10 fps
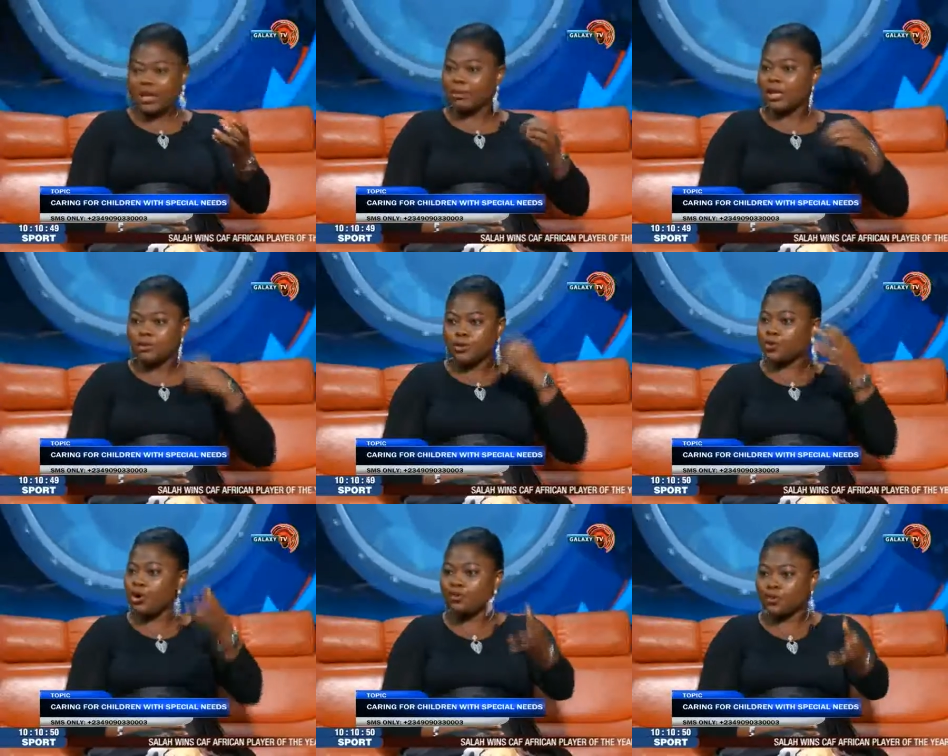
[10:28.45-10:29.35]
being able to
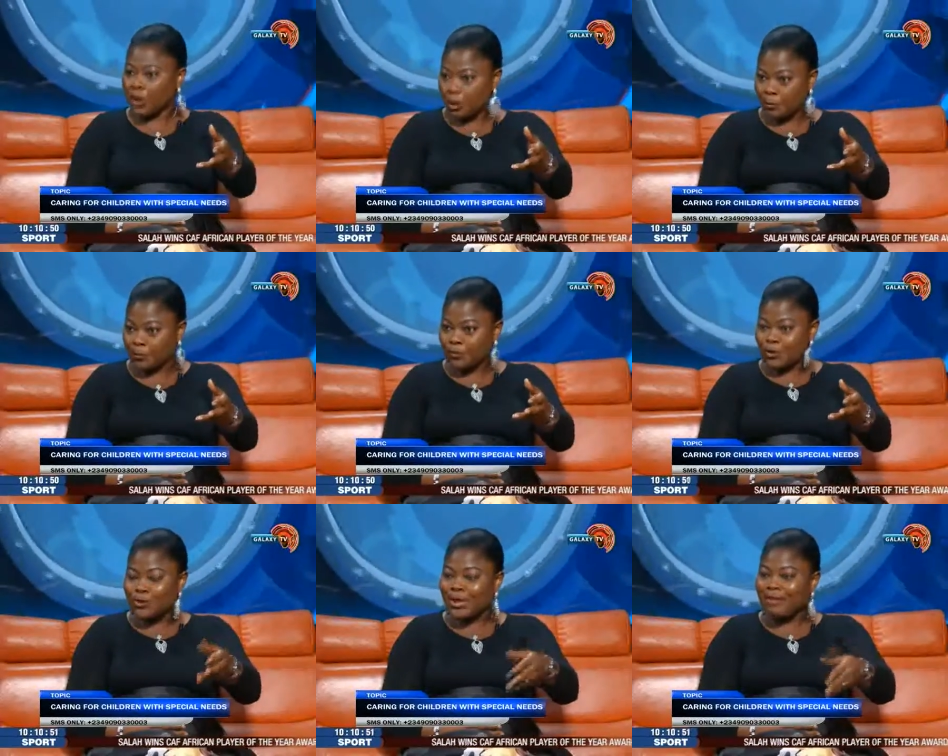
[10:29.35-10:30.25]
offer help.
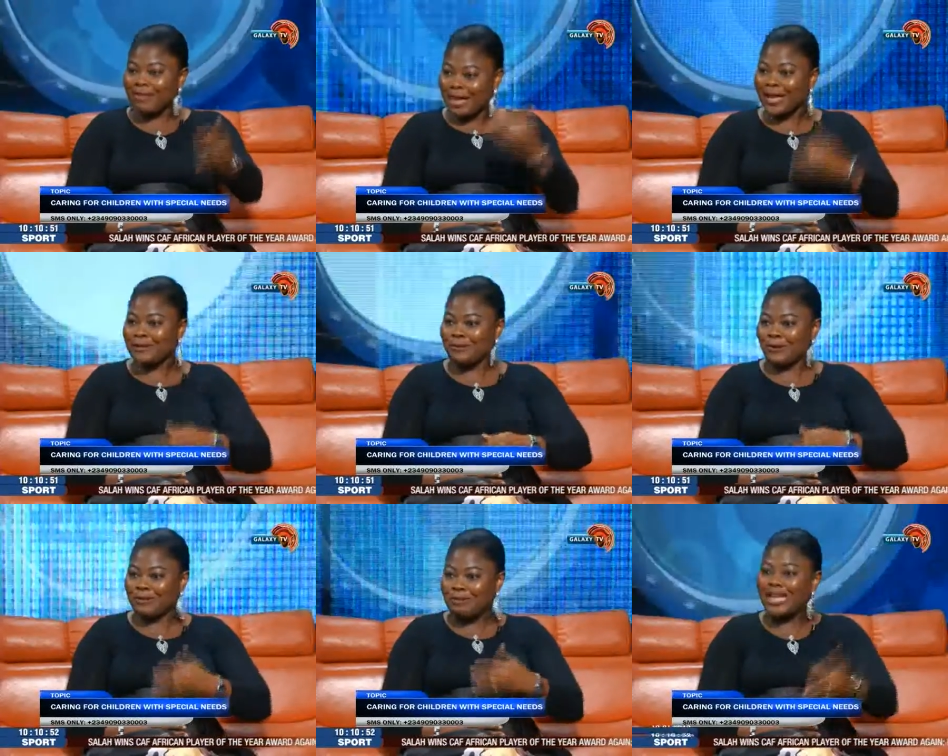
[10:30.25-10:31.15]
So now they are the
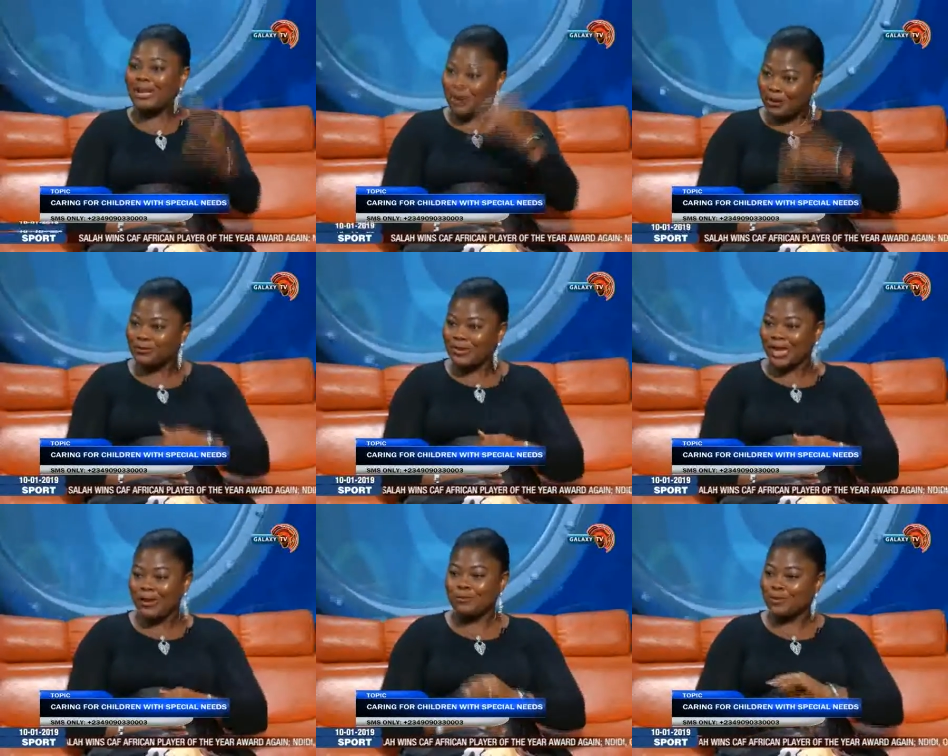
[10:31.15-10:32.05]
one being offered
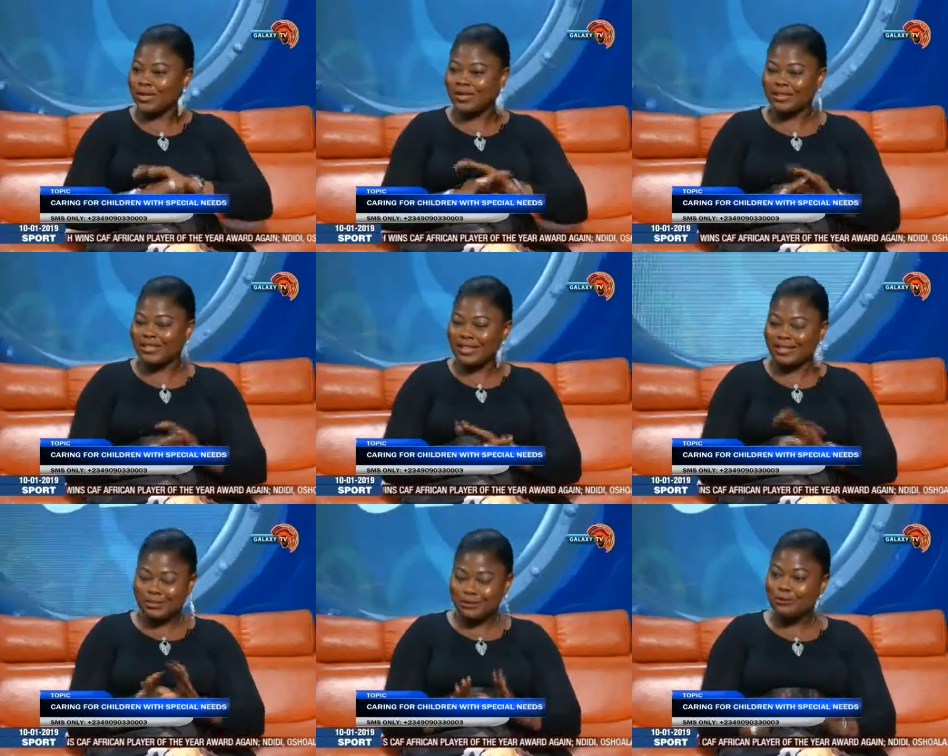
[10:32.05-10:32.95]
help. So
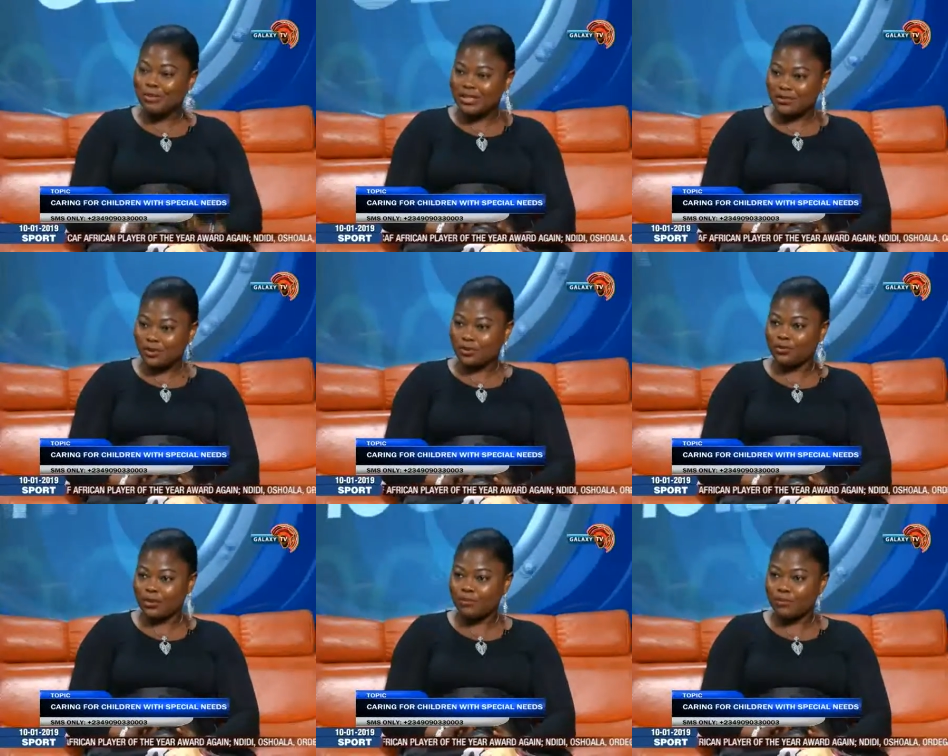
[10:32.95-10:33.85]
it's going to be difficult
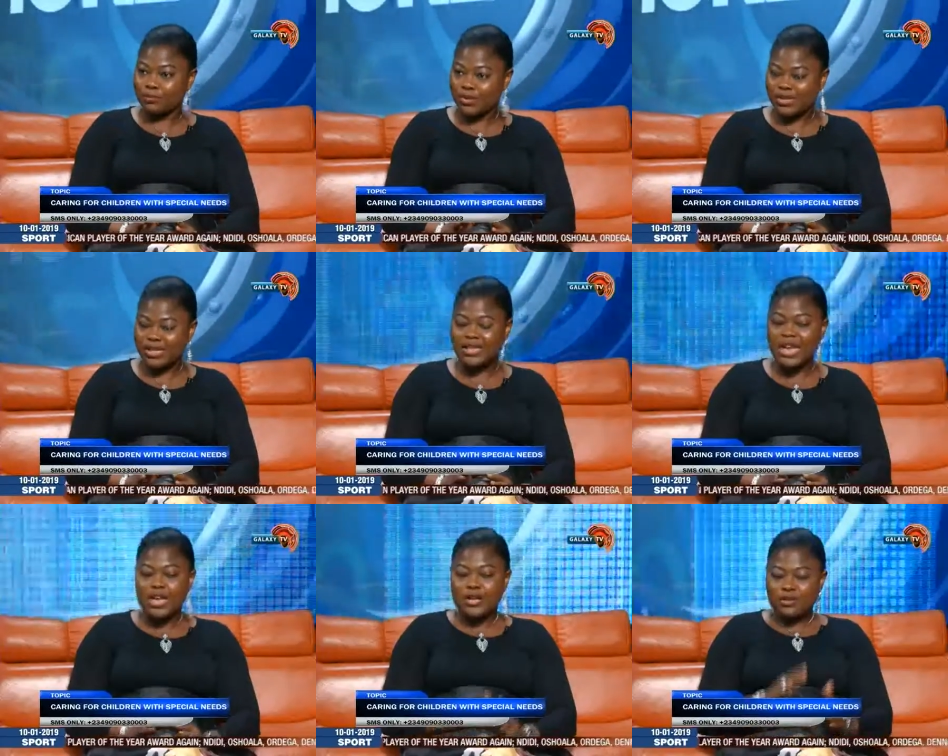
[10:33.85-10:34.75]
for them to process.
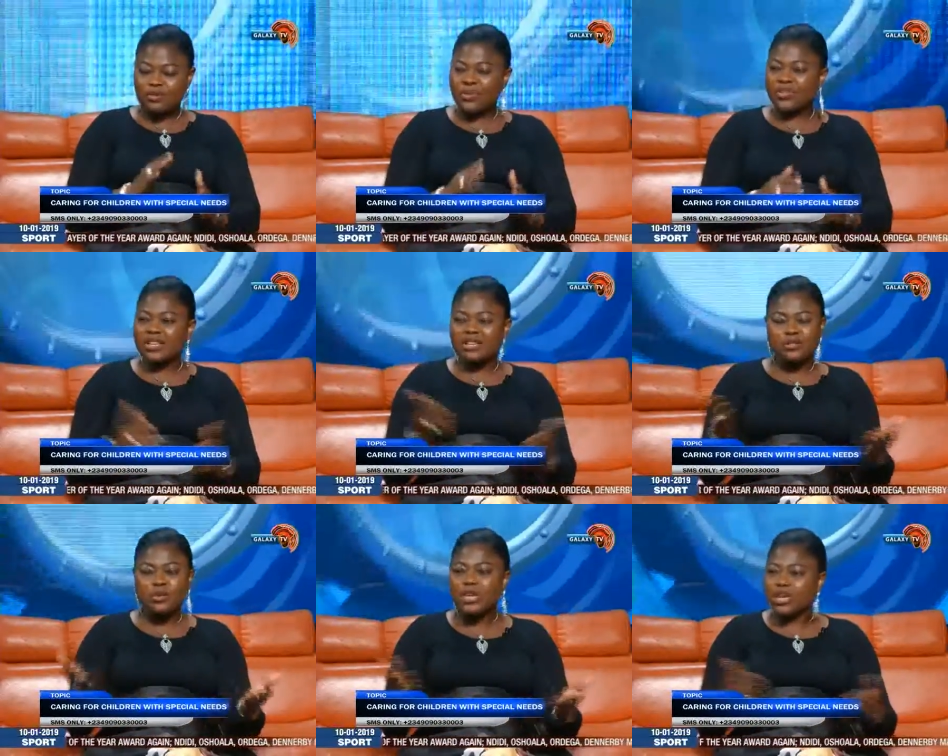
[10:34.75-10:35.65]
So the first thing
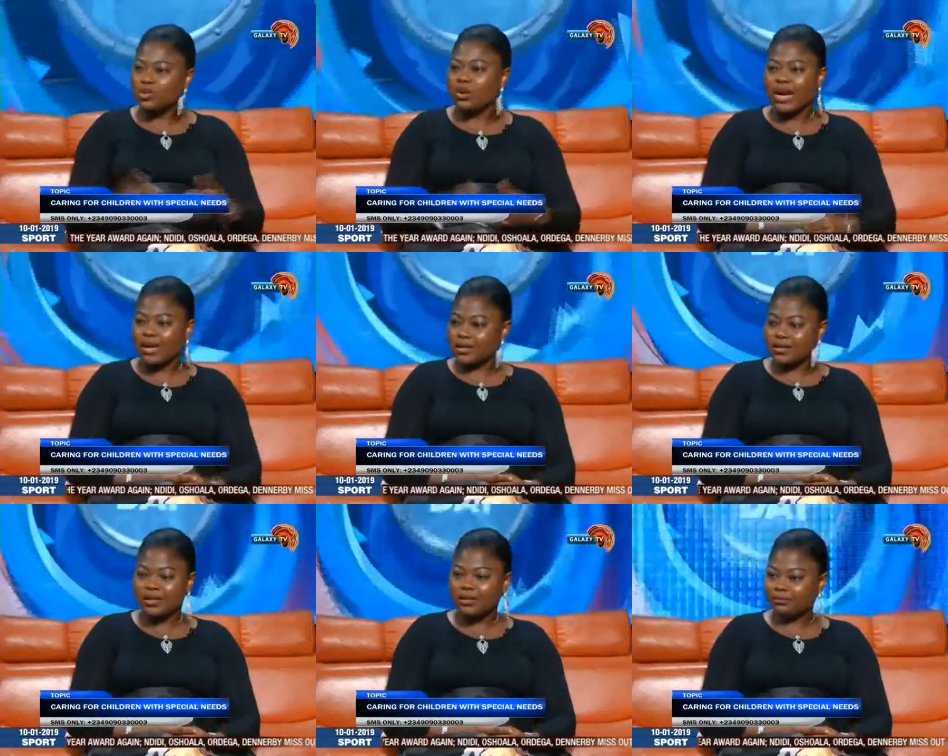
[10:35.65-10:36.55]
is okay to ask.